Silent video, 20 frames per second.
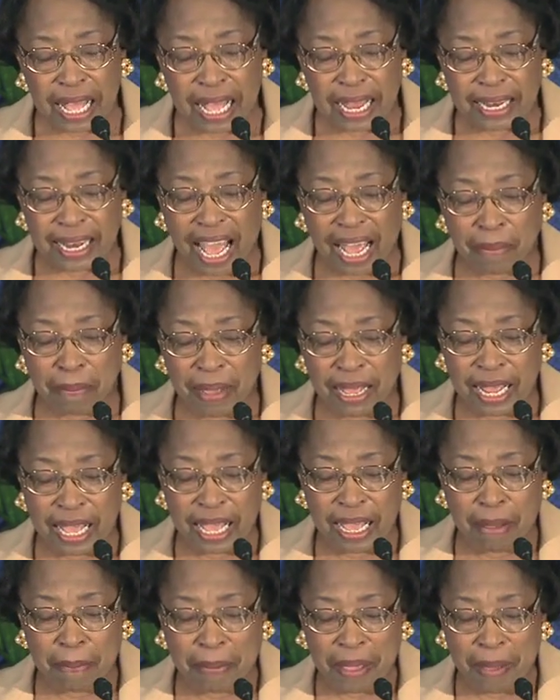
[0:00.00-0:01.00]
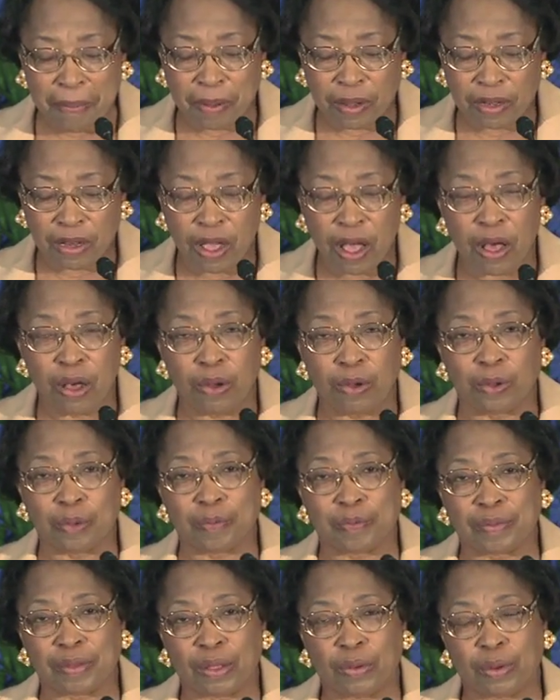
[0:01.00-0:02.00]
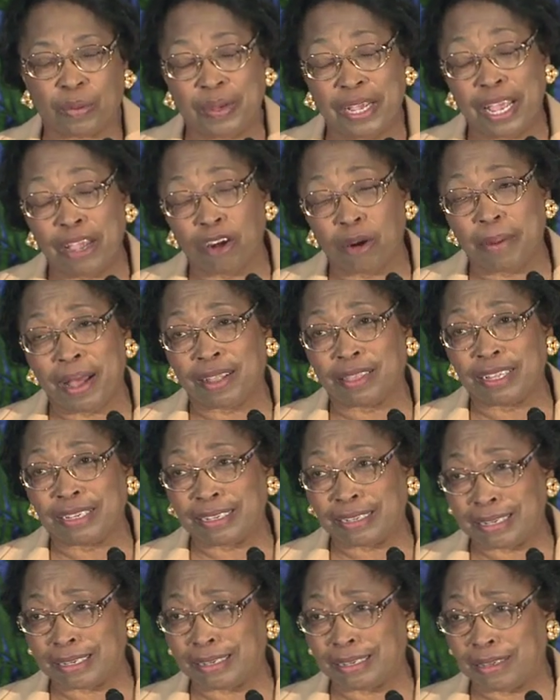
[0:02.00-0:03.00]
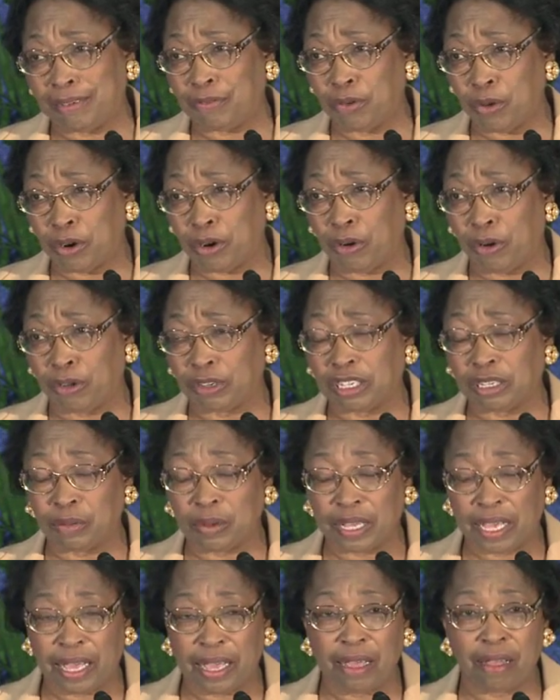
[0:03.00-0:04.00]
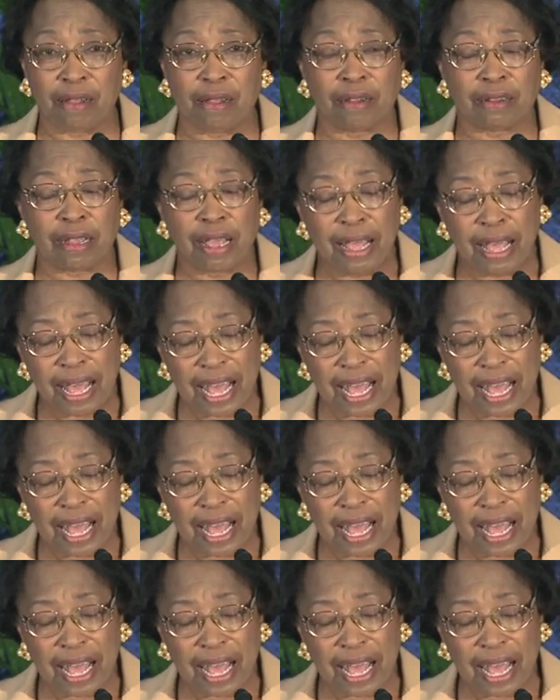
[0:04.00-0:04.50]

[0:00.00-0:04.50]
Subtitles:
Not many people know, when we hear about the 4 girls who were killed,